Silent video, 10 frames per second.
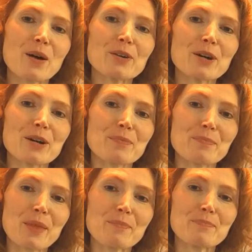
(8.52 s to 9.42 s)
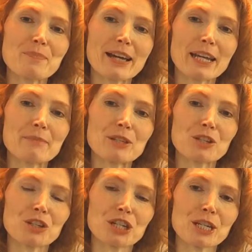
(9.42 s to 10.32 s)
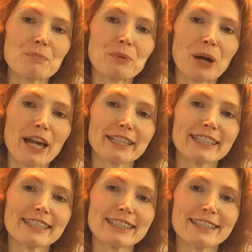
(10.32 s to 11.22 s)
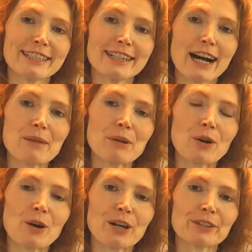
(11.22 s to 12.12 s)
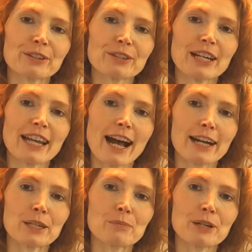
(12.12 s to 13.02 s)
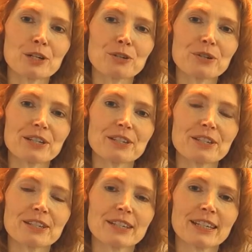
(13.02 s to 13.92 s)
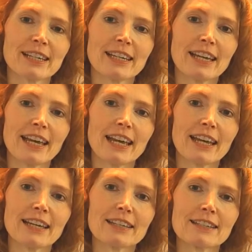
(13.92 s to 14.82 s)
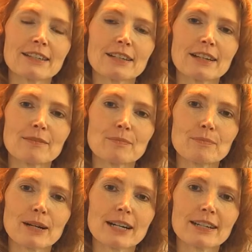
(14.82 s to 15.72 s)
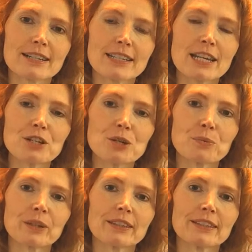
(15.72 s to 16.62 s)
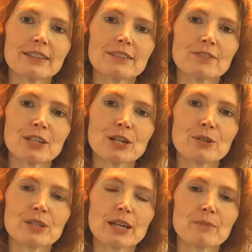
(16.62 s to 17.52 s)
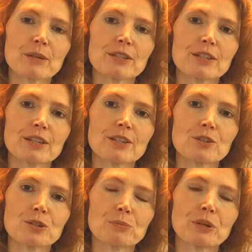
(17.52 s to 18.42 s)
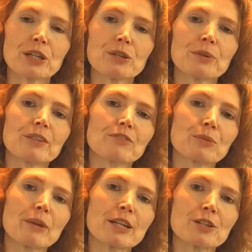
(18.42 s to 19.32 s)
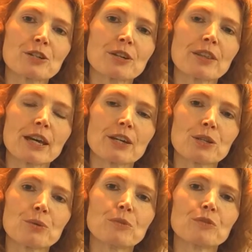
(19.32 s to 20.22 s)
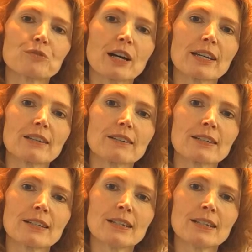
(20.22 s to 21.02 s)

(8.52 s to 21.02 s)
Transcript: welcome. My name is Jean Brannon. I'm an author and acupuncturist, and my intention with these video segments is to bring you information that you will find